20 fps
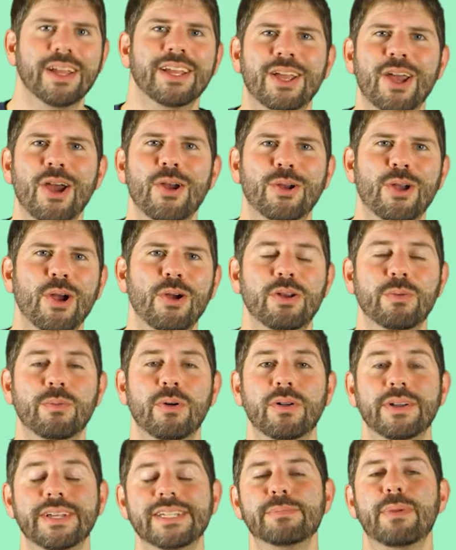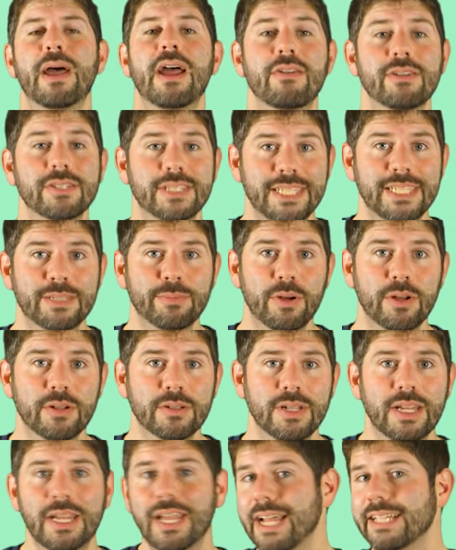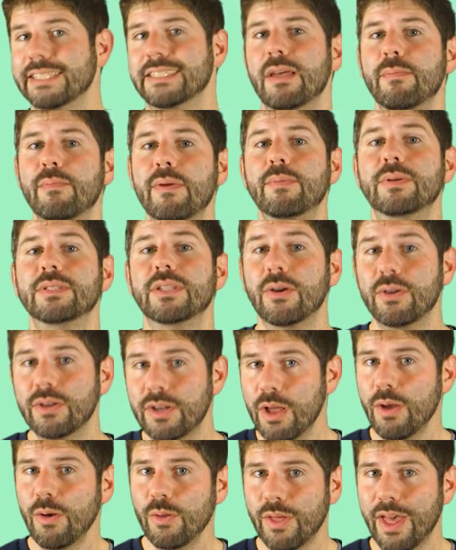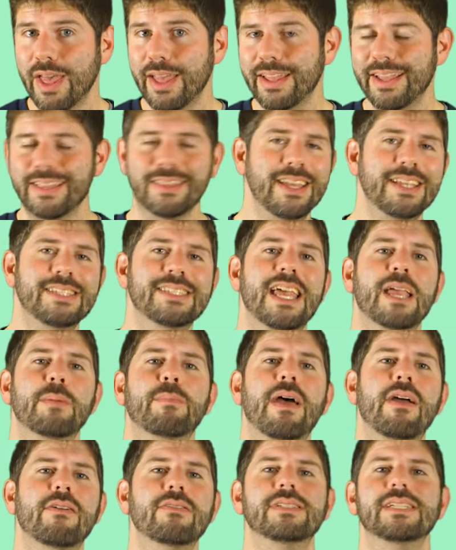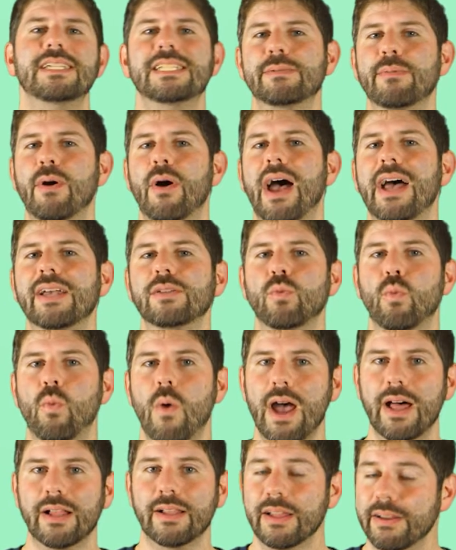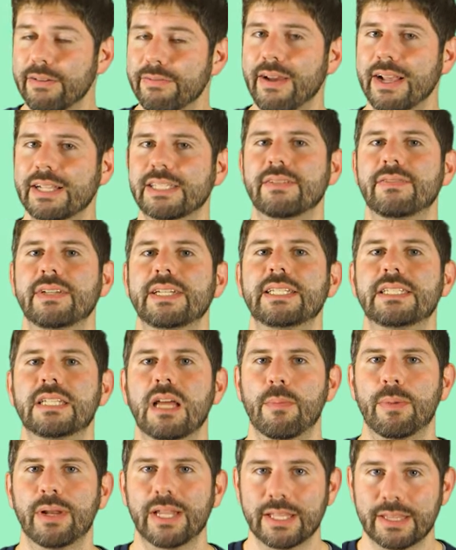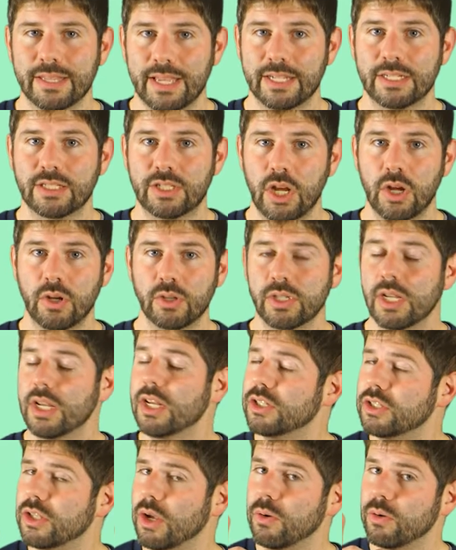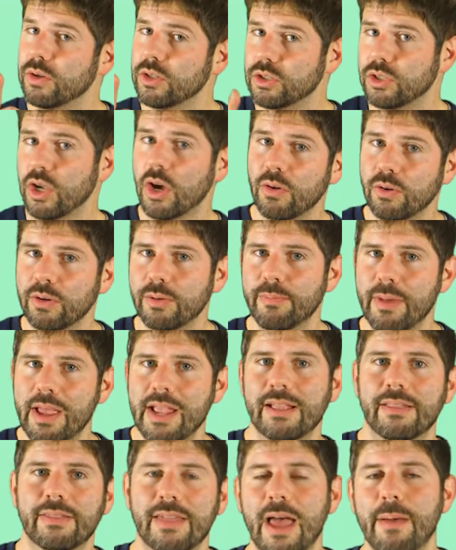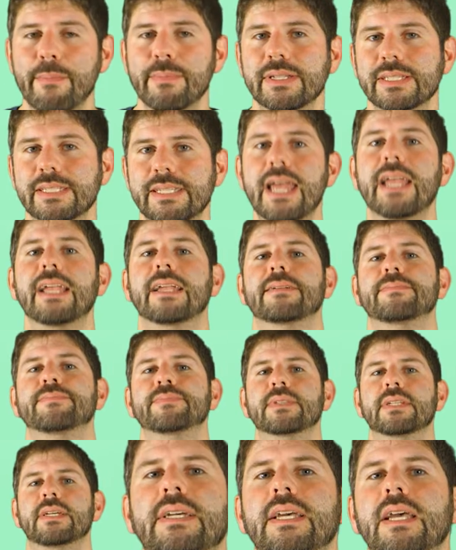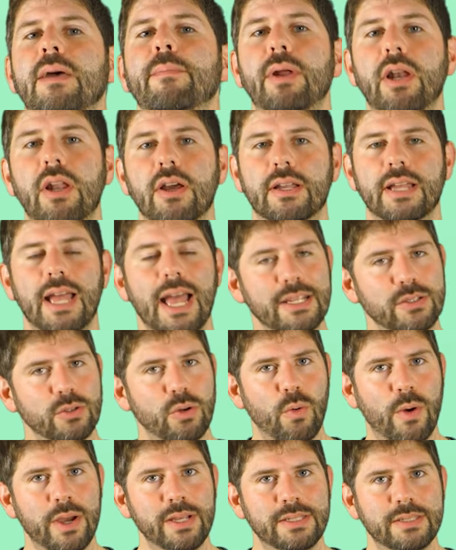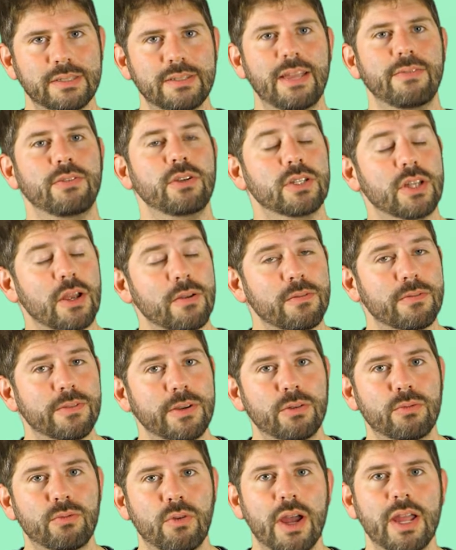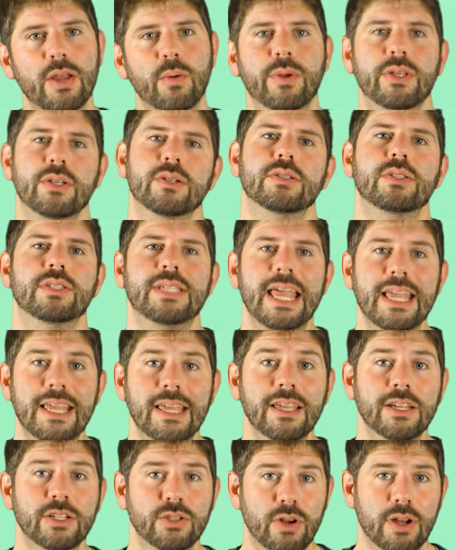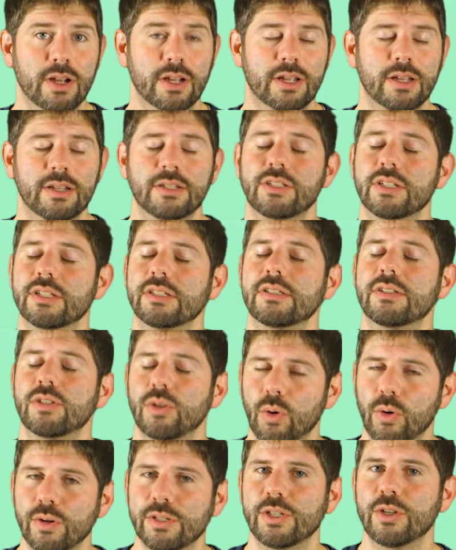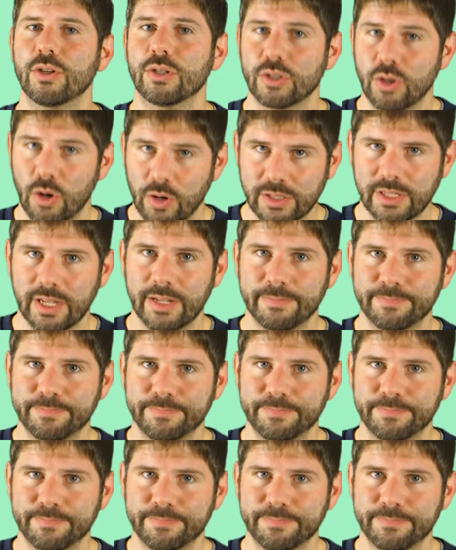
in co-codamol is paracetamol, and some people don't know that and they take paracetamol as well, effectively doubling their dose. So don't make that mistake. But look, as always, if you don't feel right when you're taking a drug, just talk to your doctor.